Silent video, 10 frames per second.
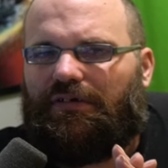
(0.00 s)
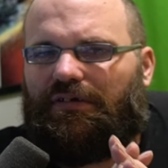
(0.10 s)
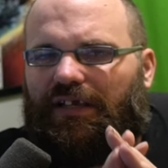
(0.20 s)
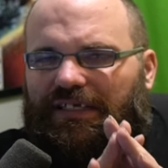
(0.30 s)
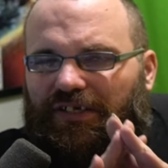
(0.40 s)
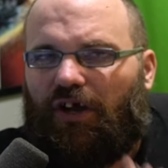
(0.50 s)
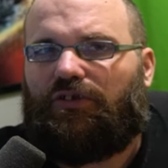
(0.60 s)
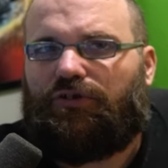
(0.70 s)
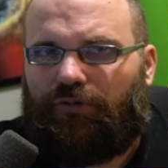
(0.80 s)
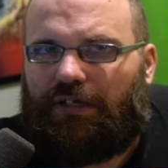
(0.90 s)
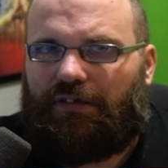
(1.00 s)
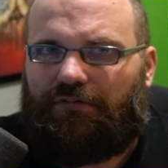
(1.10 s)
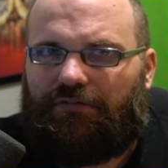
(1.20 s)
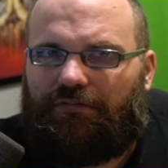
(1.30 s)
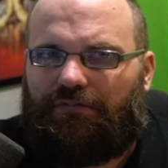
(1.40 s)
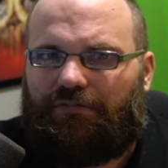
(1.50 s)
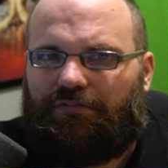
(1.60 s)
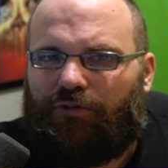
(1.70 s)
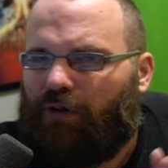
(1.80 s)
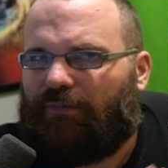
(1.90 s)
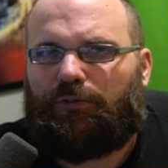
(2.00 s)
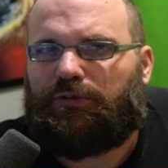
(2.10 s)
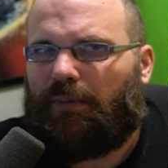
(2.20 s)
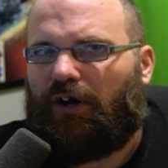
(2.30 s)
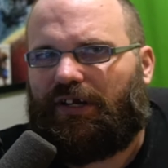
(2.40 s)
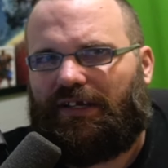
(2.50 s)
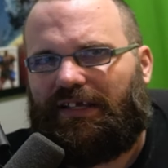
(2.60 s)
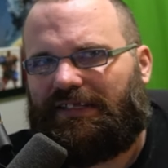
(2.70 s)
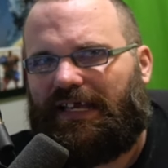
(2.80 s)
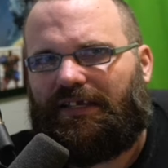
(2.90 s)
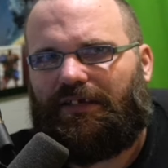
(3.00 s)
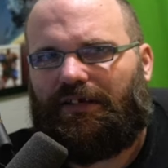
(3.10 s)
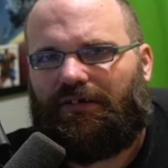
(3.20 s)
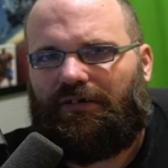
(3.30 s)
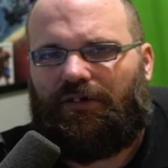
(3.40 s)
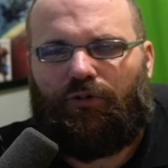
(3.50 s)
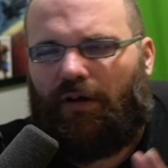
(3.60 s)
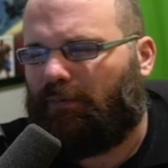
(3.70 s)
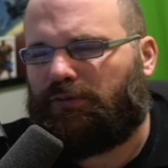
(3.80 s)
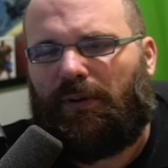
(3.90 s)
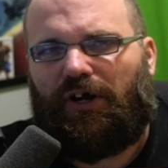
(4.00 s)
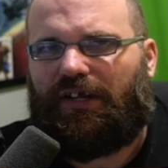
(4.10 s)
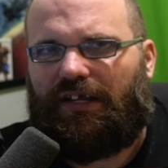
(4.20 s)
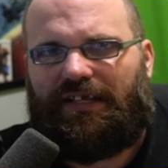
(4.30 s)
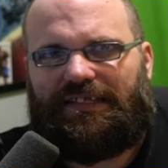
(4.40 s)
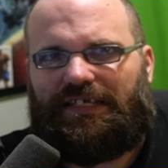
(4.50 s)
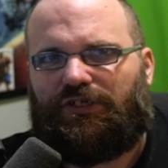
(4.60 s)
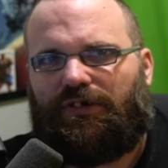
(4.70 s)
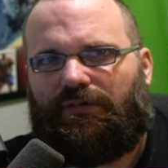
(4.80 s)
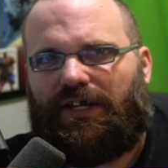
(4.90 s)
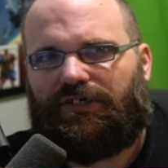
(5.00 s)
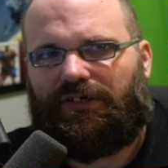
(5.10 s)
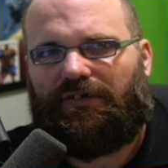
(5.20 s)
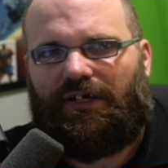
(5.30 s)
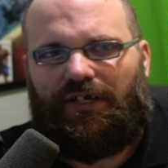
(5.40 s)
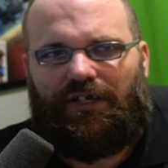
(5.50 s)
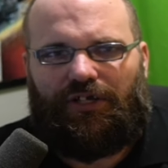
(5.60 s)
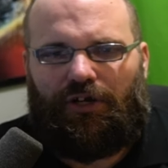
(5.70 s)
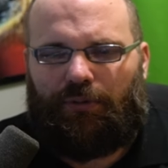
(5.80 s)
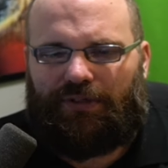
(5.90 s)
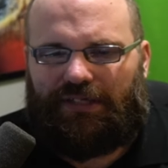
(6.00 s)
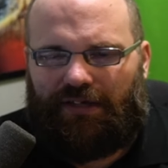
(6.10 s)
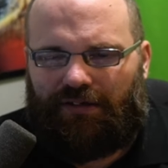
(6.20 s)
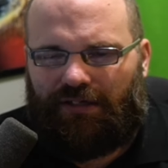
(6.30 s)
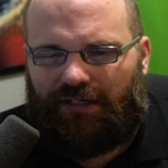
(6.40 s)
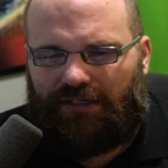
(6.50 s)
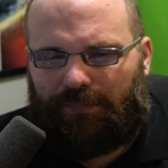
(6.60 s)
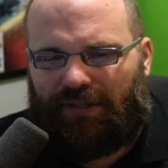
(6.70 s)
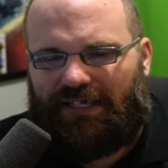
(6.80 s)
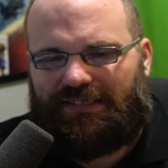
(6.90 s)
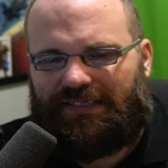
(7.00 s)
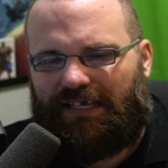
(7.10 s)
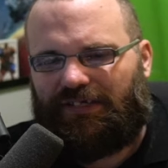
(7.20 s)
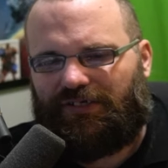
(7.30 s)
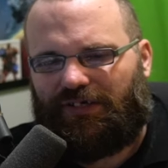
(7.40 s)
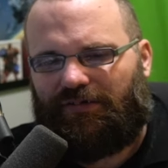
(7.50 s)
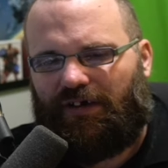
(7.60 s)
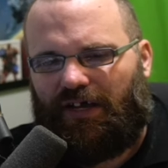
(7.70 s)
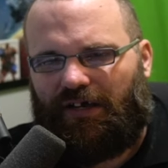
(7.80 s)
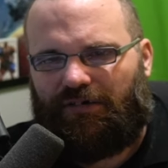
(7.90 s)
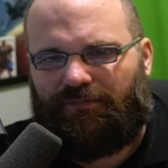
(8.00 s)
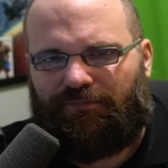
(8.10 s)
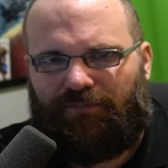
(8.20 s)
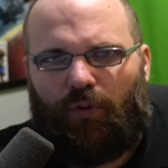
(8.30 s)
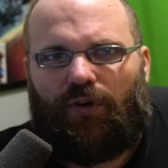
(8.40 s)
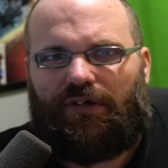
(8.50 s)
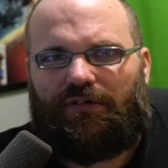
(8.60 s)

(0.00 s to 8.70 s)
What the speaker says: is Call of Duty. Whoever was marketing it that year, whoever was marketing it that generation. You know what, the PlayStation 4,